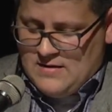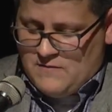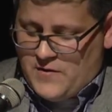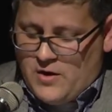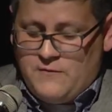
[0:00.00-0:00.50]

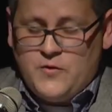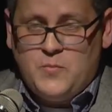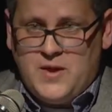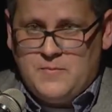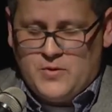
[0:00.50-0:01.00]
Very few
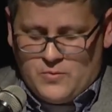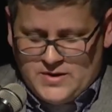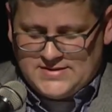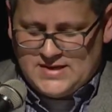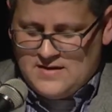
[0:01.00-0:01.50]
people
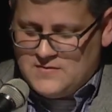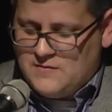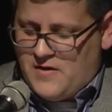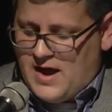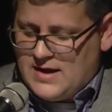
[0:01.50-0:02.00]
receive
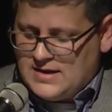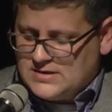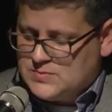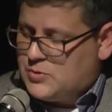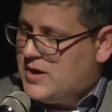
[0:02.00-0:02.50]
divine
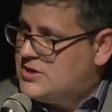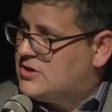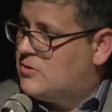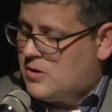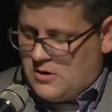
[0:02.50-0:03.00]

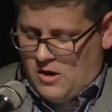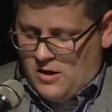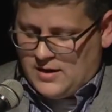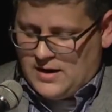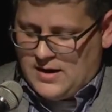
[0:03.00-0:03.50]
inspiration or a
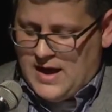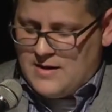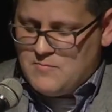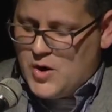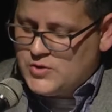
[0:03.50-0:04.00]
calling,
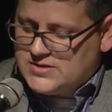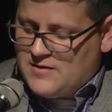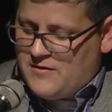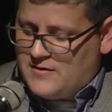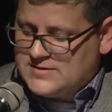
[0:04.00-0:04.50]
and most
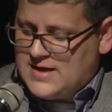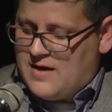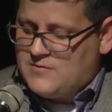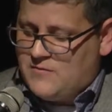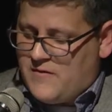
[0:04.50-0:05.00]
of us
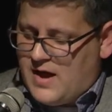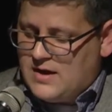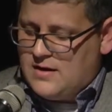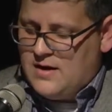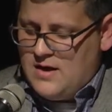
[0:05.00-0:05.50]
have to
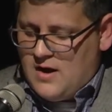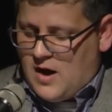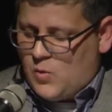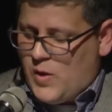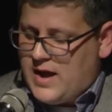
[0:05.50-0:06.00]
find
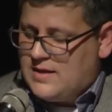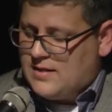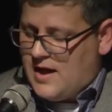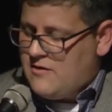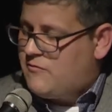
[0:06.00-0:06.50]
our way in
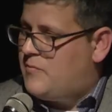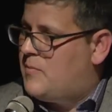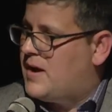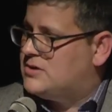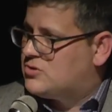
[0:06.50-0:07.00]
life
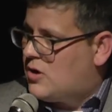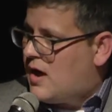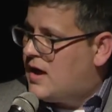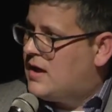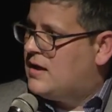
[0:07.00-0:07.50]
by
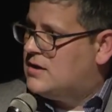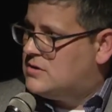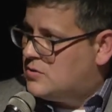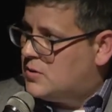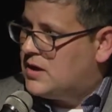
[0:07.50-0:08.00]
trying and
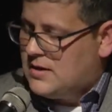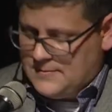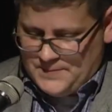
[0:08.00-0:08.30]
doing.